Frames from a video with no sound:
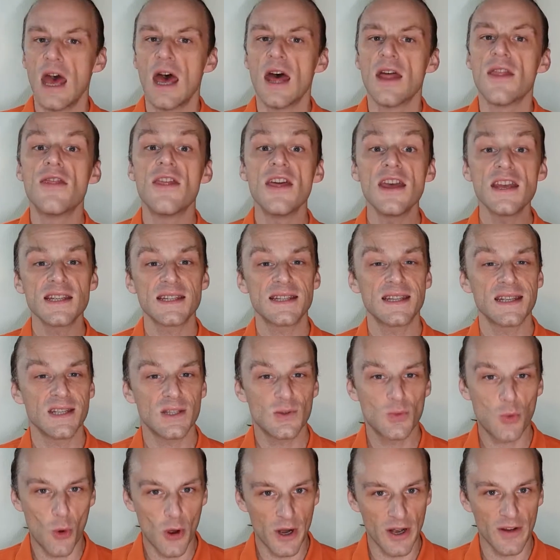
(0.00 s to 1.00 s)
This
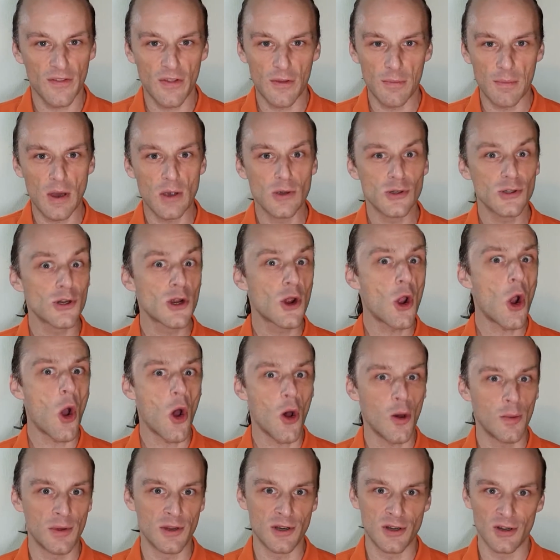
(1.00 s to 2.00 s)
is one of the most
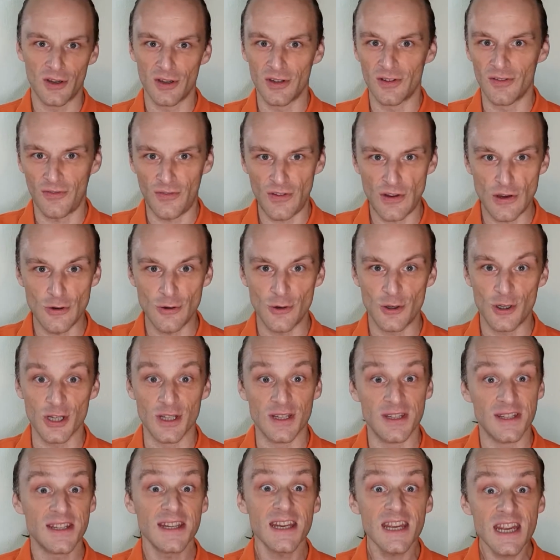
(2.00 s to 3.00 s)
common
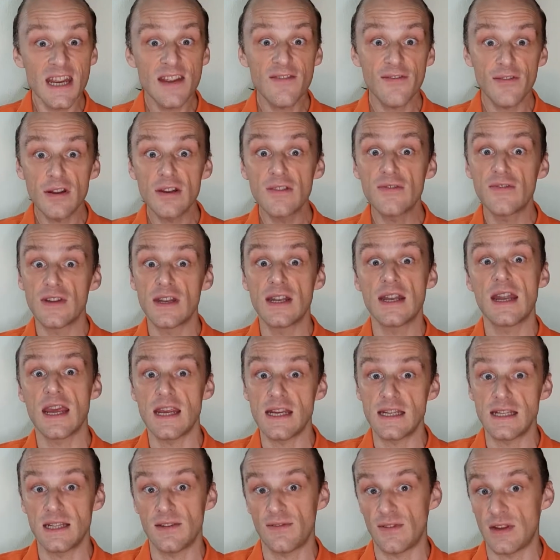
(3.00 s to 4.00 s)
confusions, even for
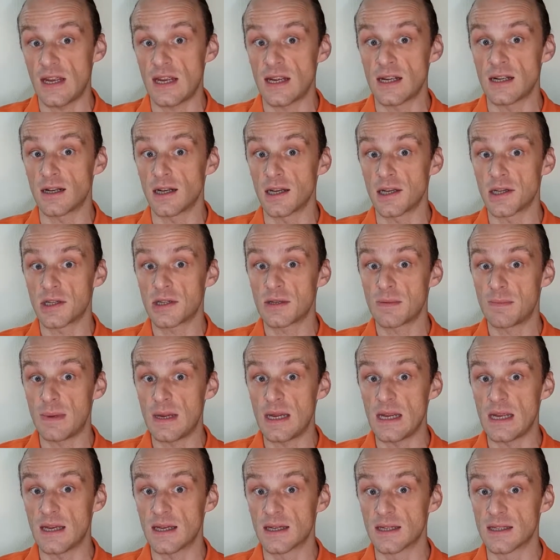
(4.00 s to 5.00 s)
native English
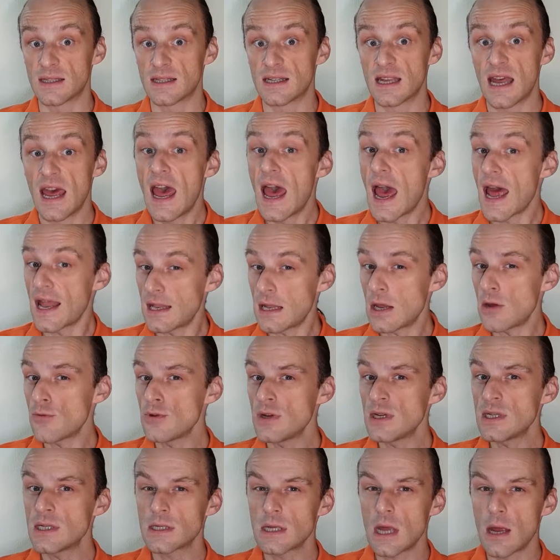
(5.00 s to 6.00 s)
speakers, and there
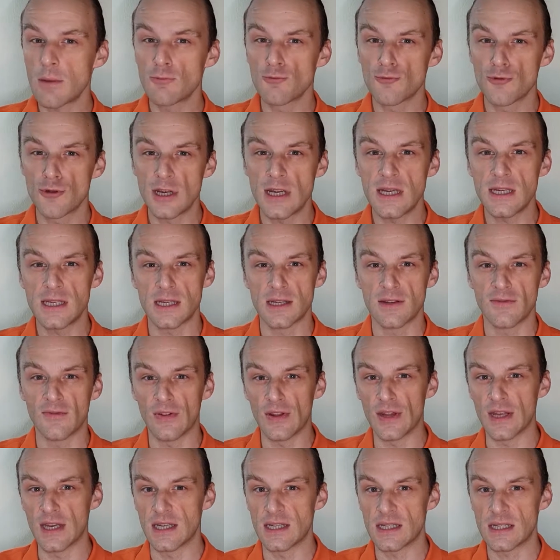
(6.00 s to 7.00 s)
is some reason
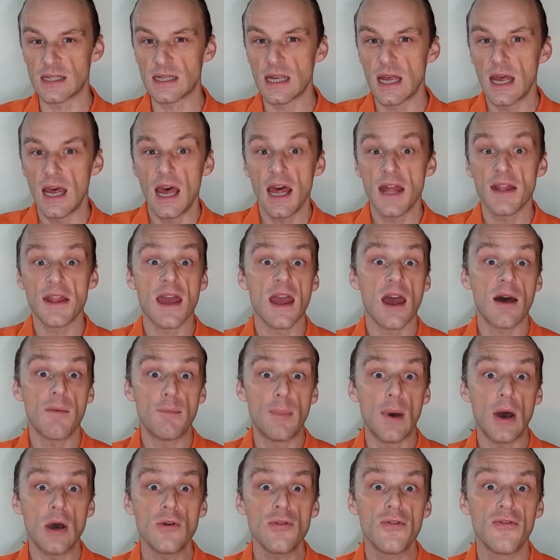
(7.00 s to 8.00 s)
for this. They are
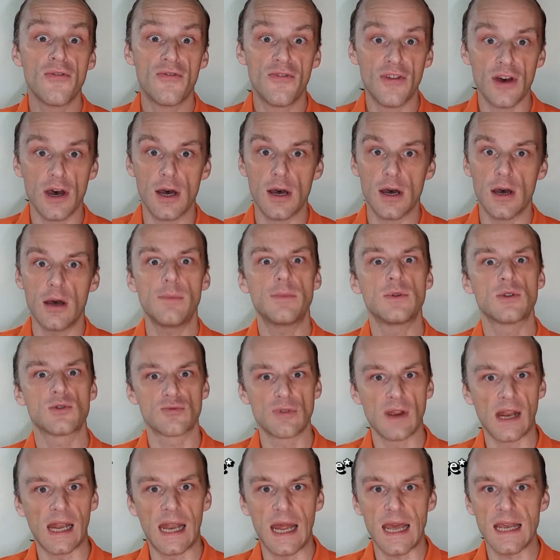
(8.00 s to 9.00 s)
both verbs
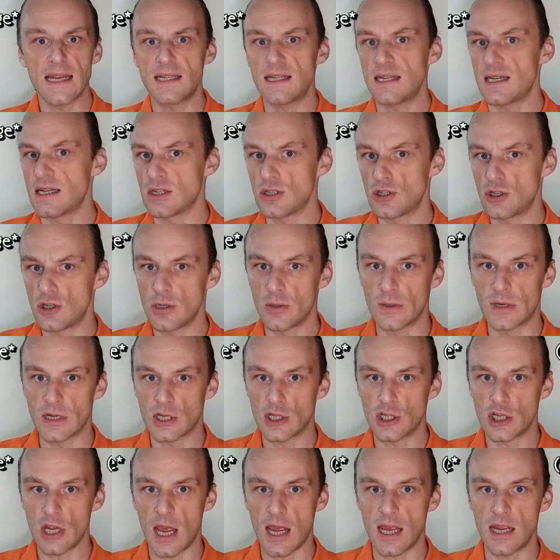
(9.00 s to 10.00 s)
relating to a
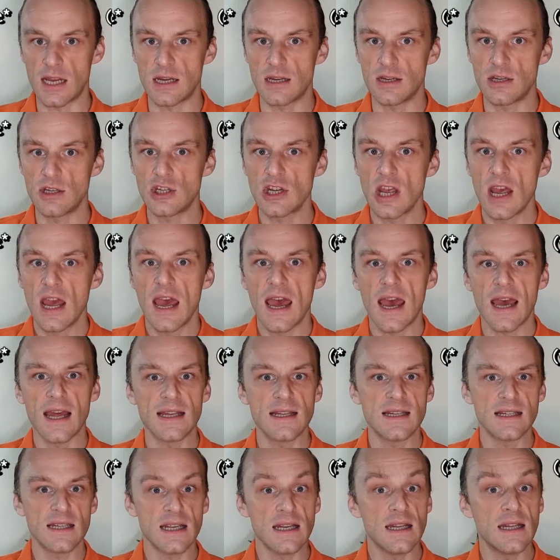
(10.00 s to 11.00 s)
change,
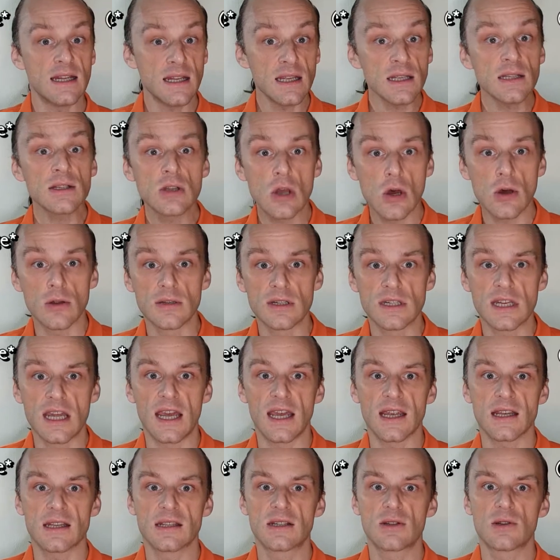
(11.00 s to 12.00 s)
and in this
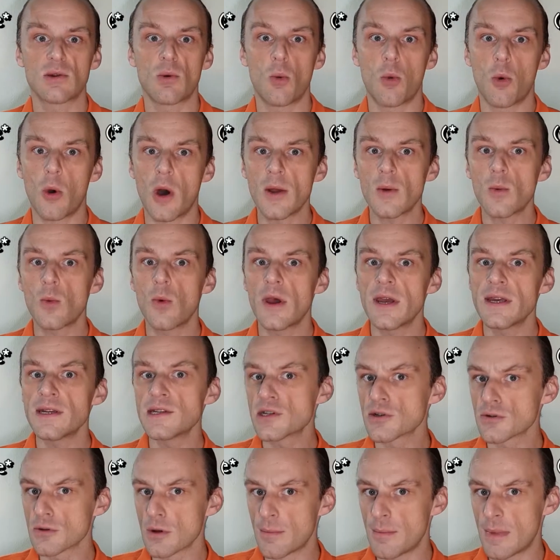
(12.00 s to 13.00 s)
context, one way
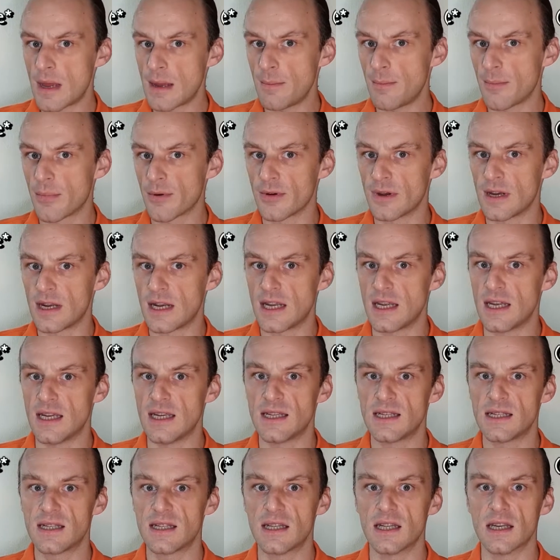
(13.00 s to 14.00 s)
to remember it
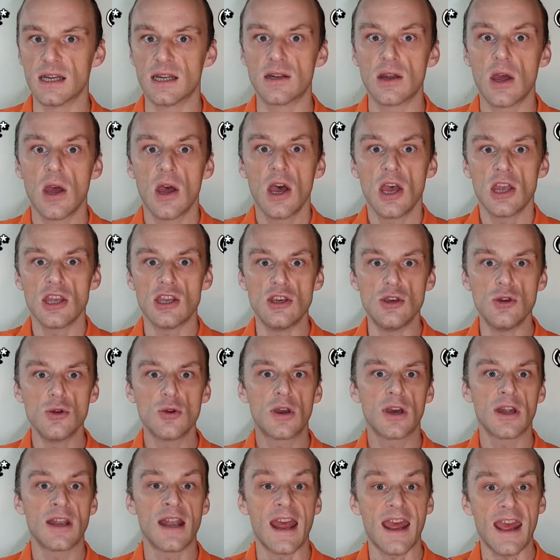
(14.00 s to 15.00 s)
is that you
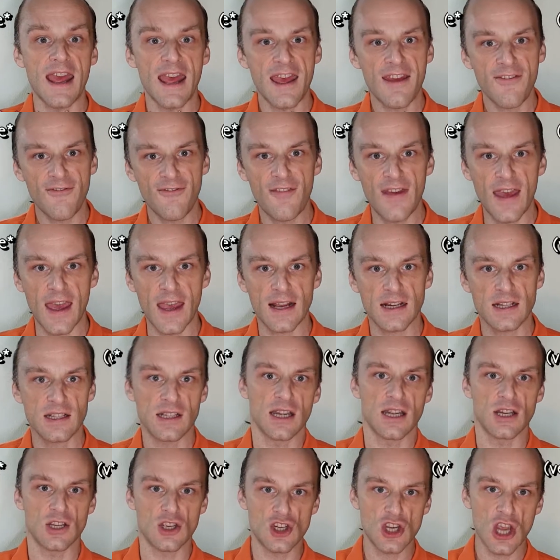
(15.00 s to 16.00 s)
can effect
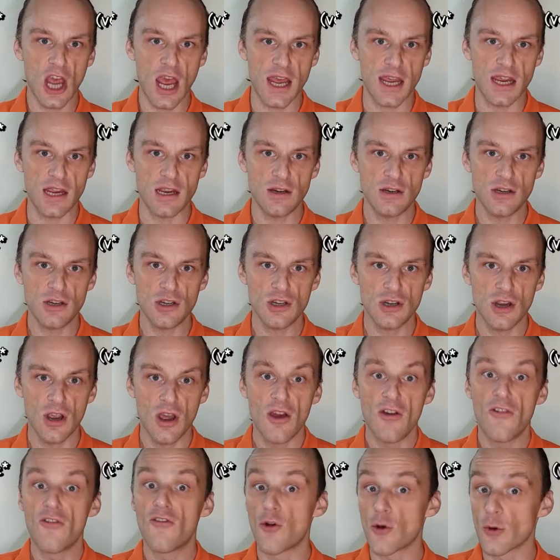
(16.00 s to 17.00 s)
a change.
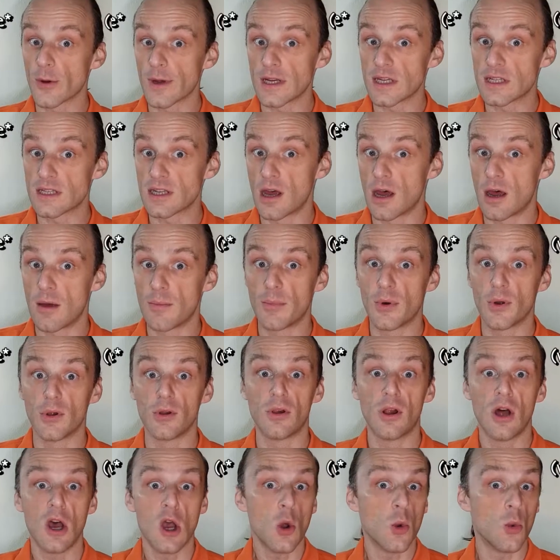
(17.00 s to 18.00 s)
For
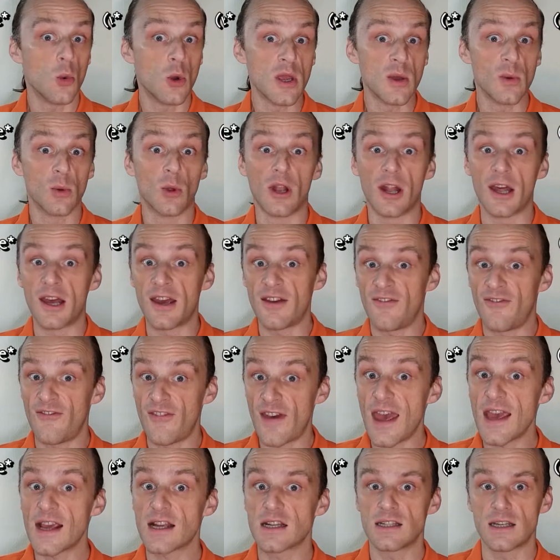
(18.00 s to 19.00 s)
example, we will
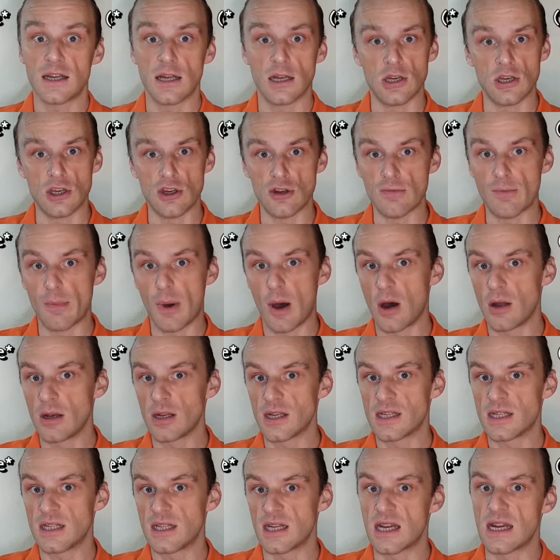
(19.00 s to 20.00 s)
effect a new
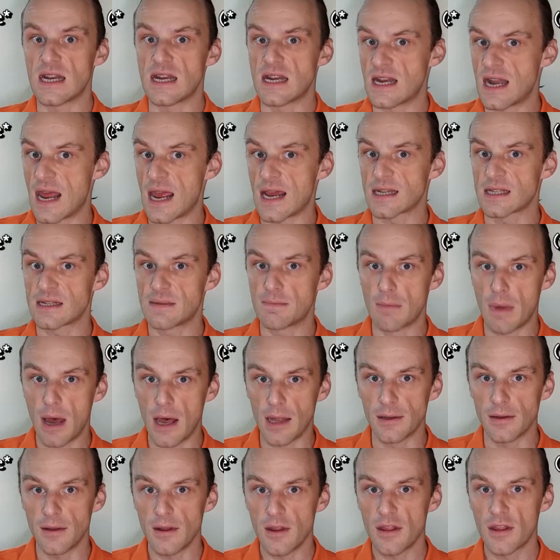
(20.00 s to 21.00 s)
policy next
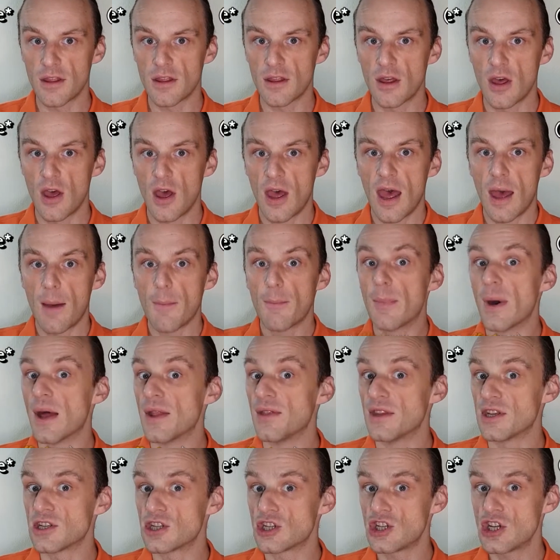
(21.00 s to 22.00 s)
month,
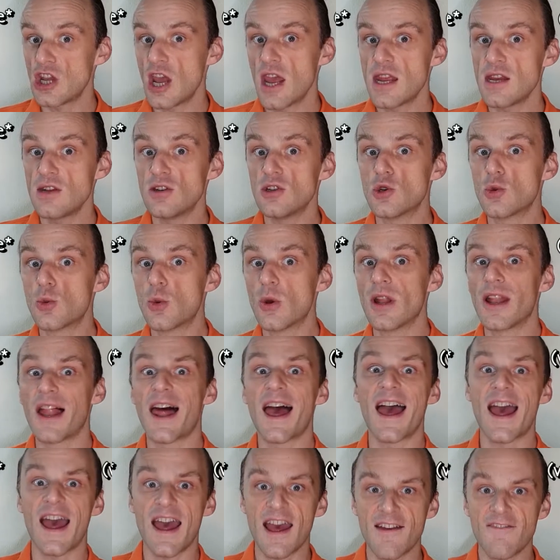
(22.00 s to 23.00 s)
but the change will
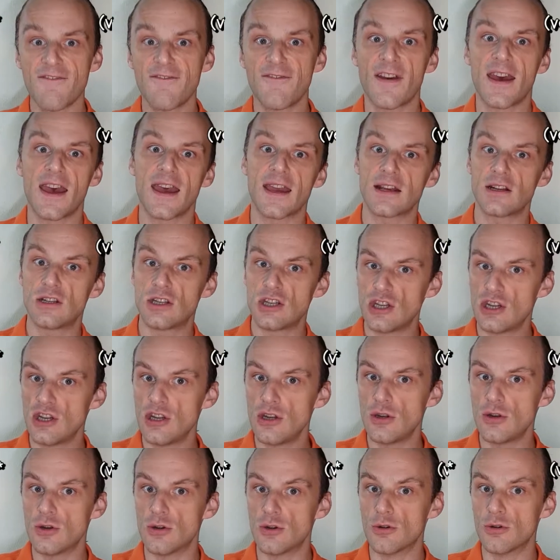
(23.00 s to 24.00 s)
affect
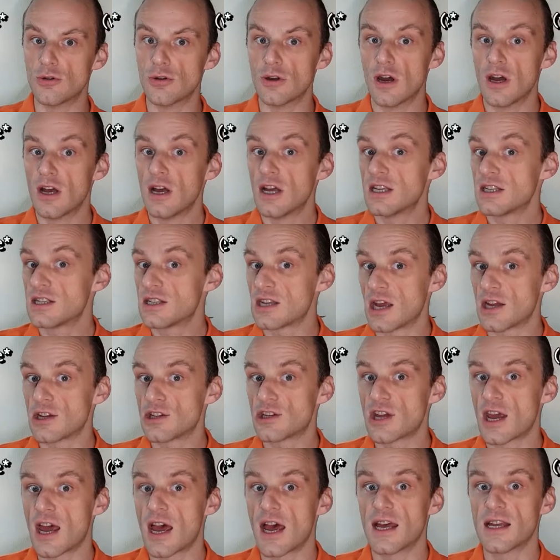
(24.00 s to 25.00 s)
you,
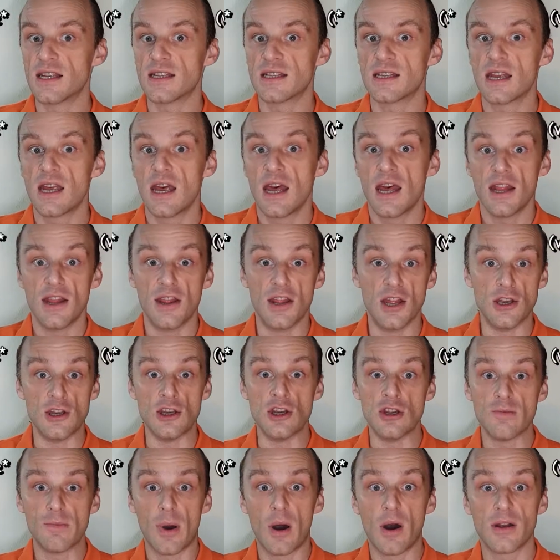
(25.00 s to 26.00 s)
such as the
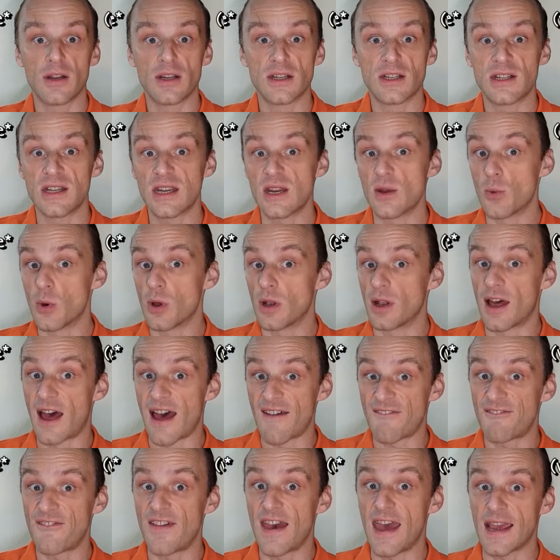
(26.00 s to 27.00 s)
new policy will
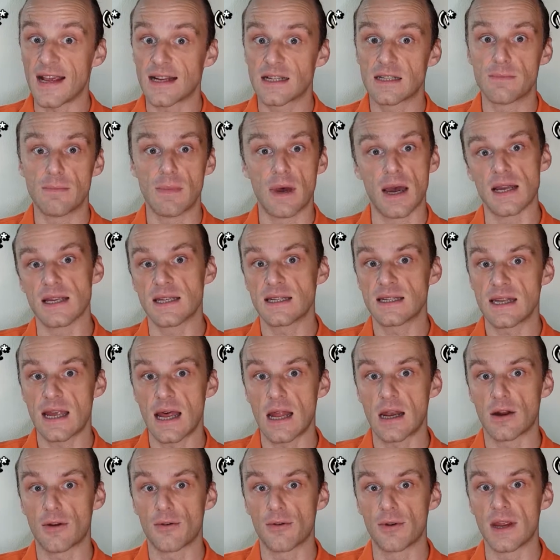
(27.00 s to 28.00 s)
affect my
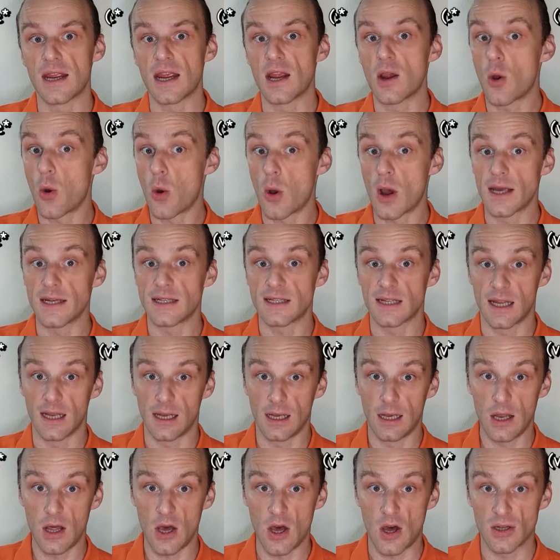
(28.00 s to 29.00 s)
salary quite a
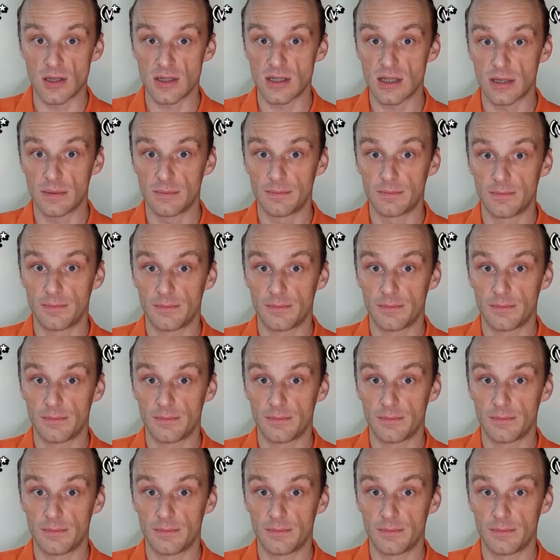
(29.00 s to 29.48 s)
lot.